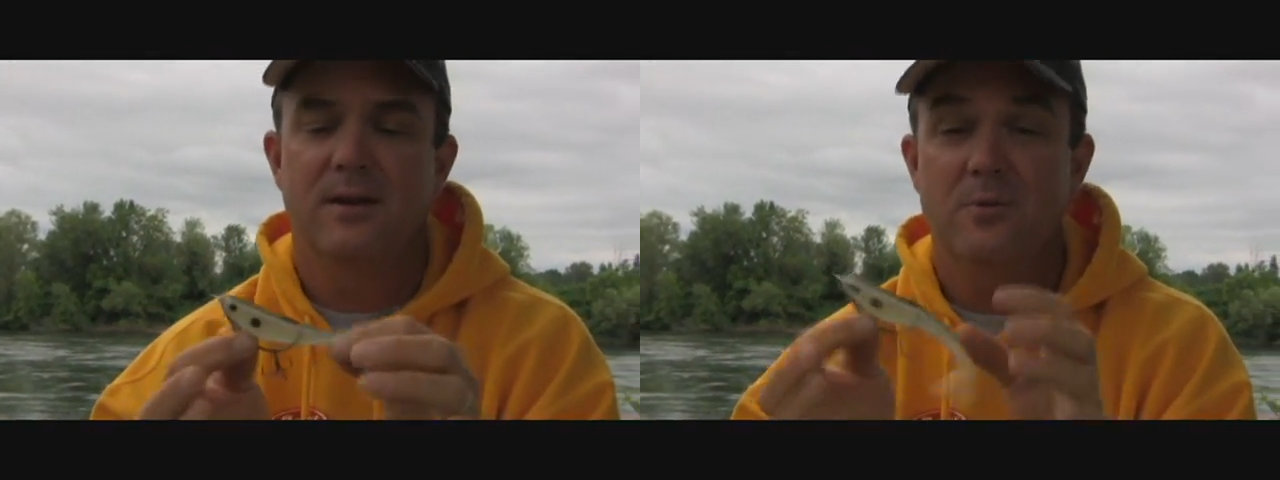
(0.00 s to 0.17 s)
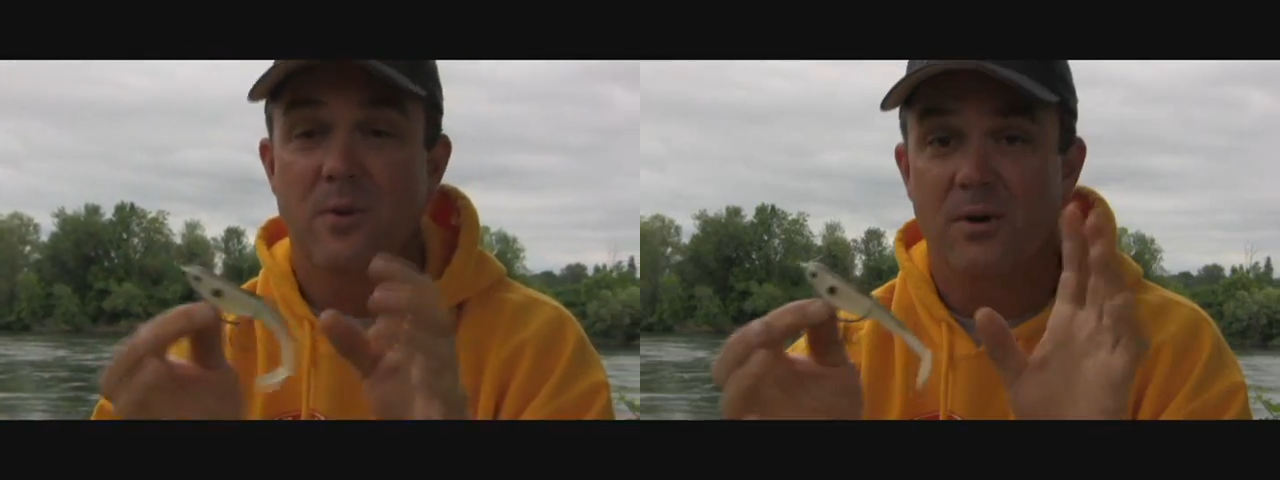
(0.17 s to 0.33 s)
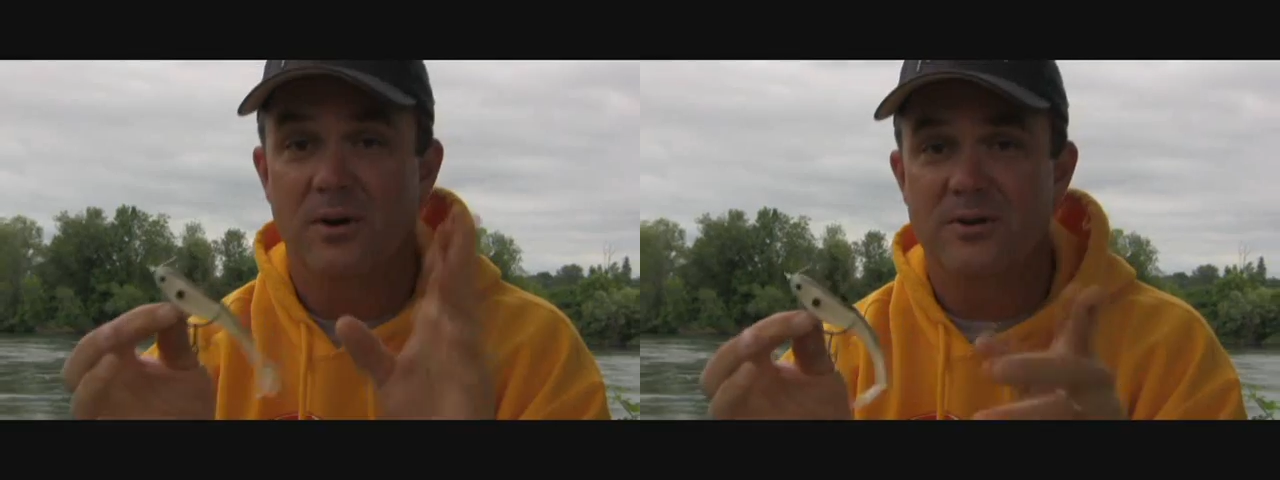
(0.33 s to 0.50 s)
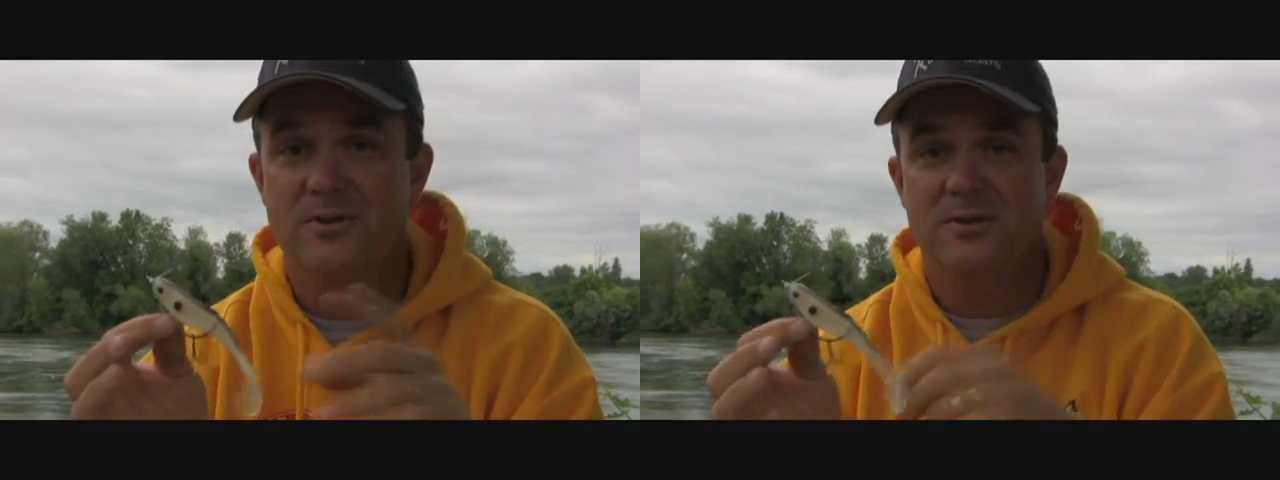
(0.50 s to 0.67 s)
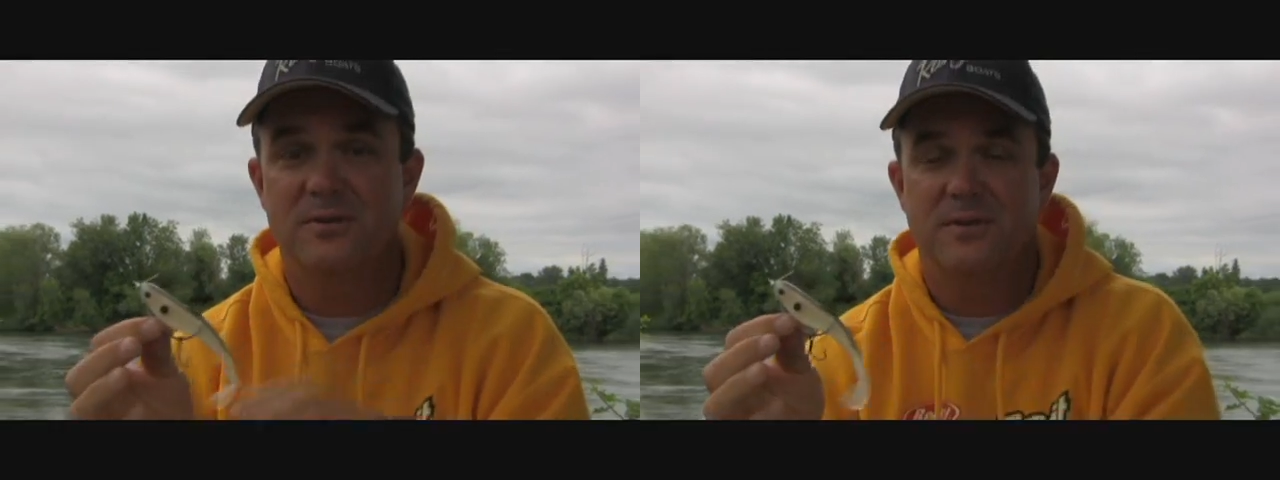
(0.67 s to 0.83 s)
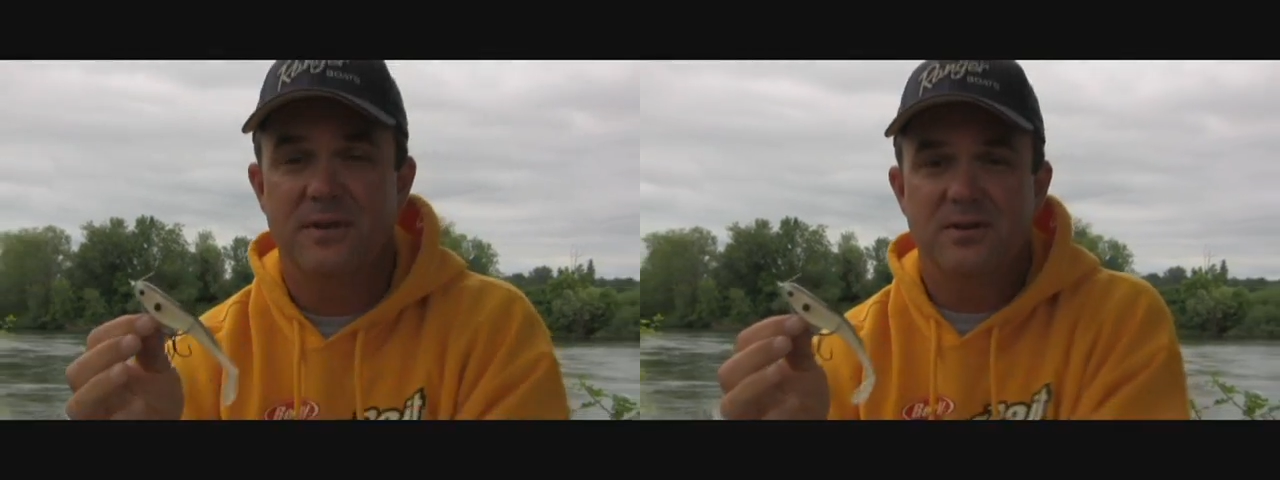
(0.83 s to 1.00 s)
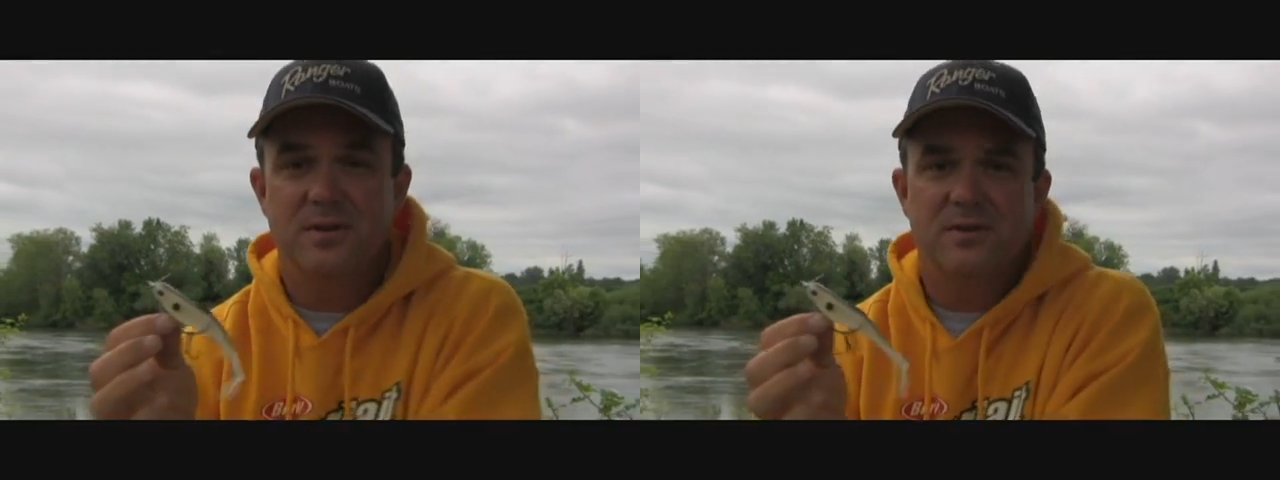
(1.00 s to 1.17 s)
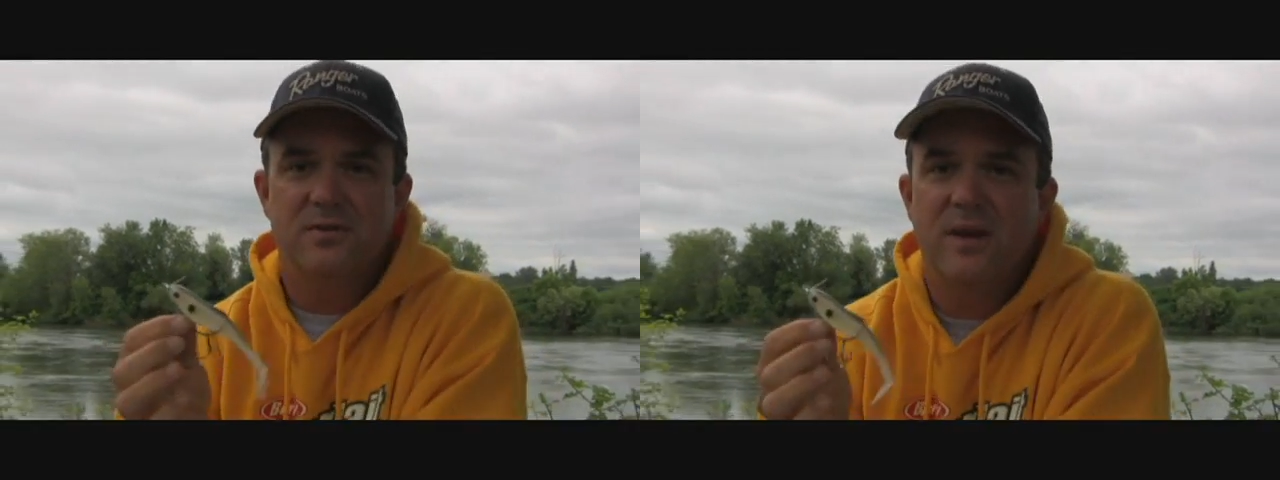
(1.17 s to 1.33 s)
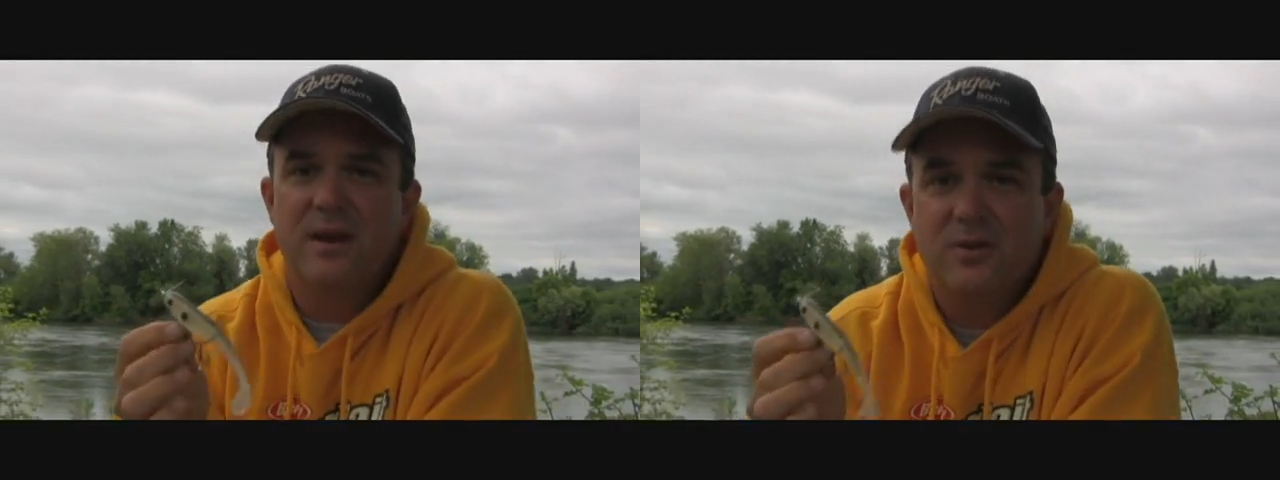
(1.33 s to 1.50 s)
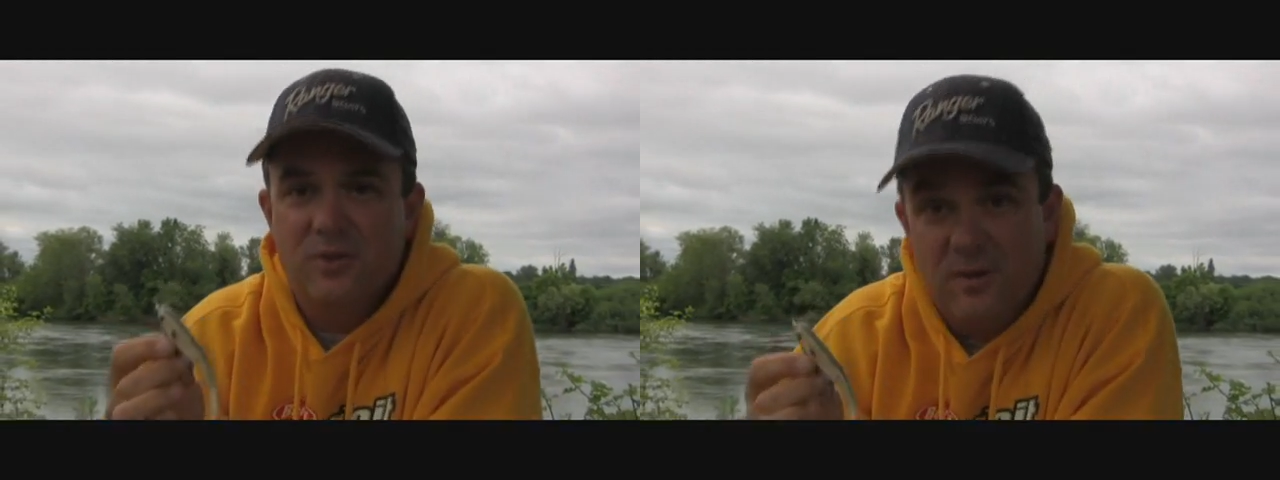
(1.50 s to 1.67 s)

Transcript: You won't lose those fish that strike